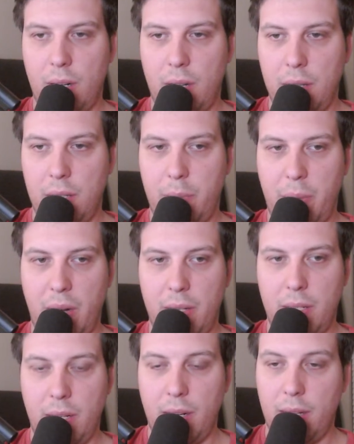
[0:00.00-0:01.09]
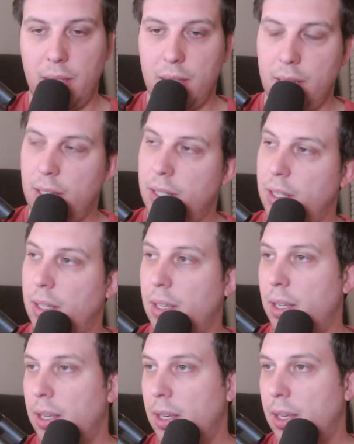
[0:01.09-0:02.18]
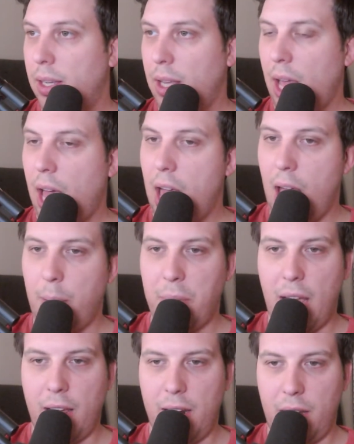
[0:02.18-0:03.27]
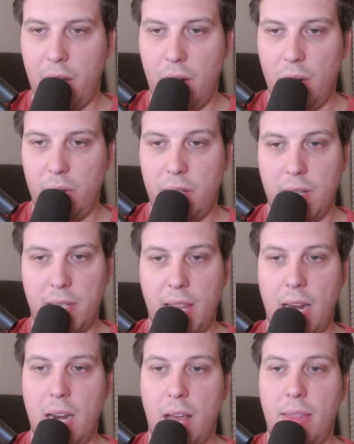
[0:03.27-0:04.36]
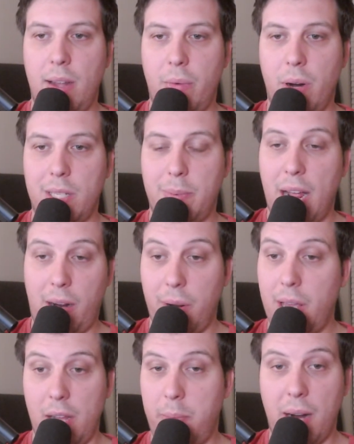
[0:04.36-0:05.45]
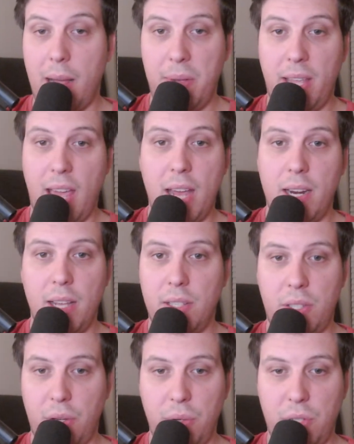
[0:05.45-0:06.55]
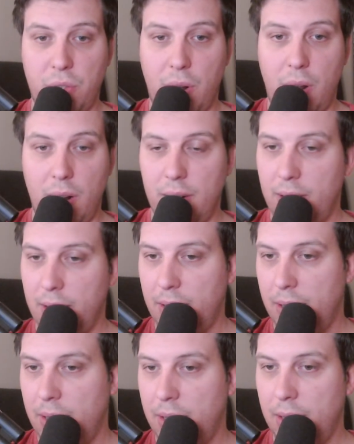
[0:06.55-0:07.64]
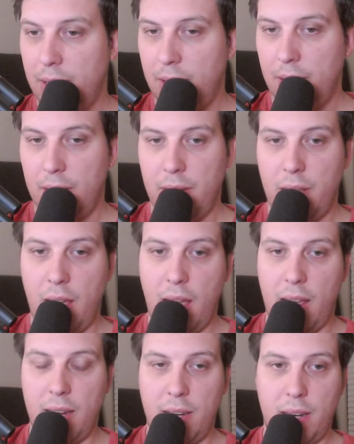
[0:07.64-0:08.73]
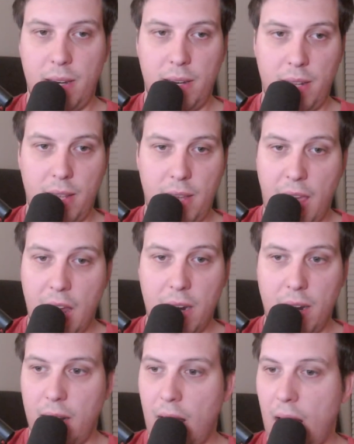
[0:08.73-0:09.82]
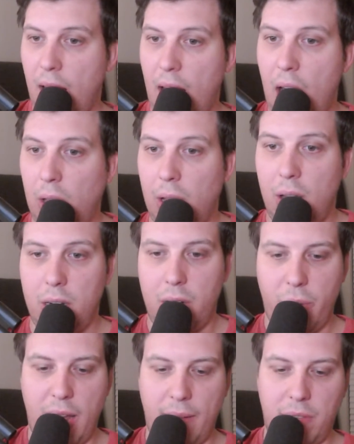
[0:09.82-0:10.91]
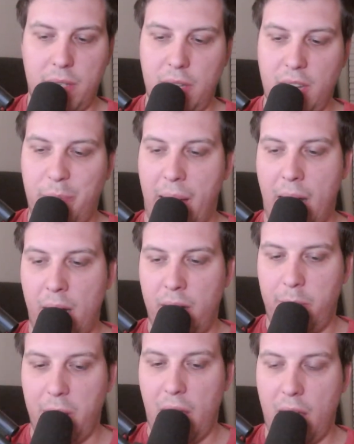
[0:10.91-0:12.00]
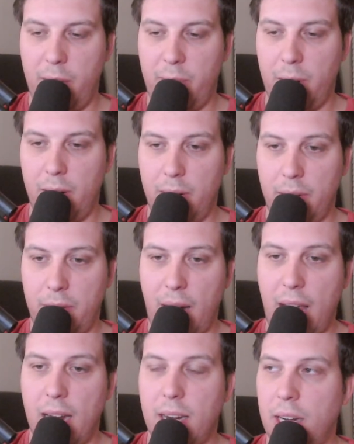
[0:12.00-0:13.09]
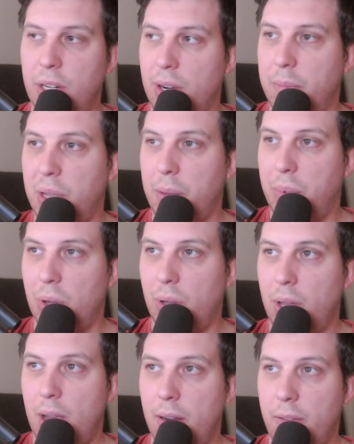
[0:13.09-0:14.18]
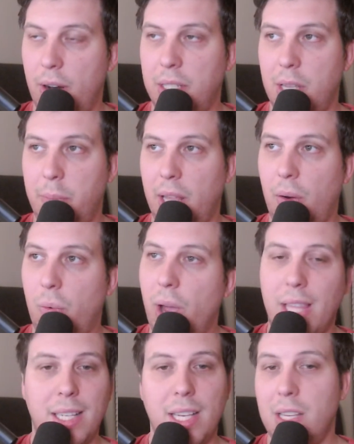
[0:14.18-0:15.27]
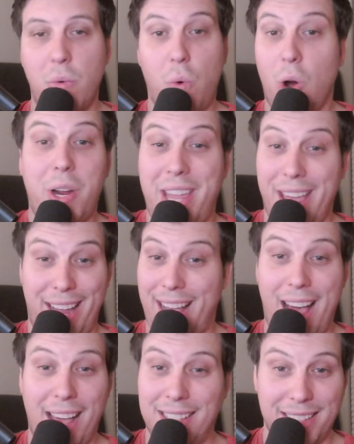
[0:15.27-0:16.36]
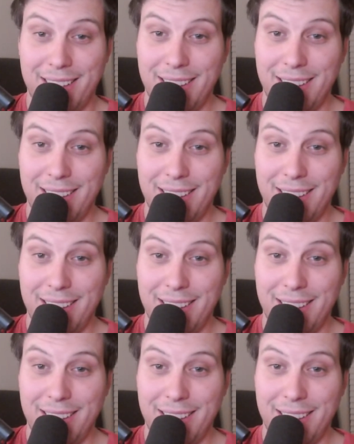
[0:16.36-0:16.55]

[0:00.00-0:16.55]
Conspiracy nuts. I'm not going to go to say that nothing works, but I agree. Their propaganda is too strong. And again, how long do we have to see a pattern of behavior for anti-Trump people for us to be like, wait, this isn't working, guys?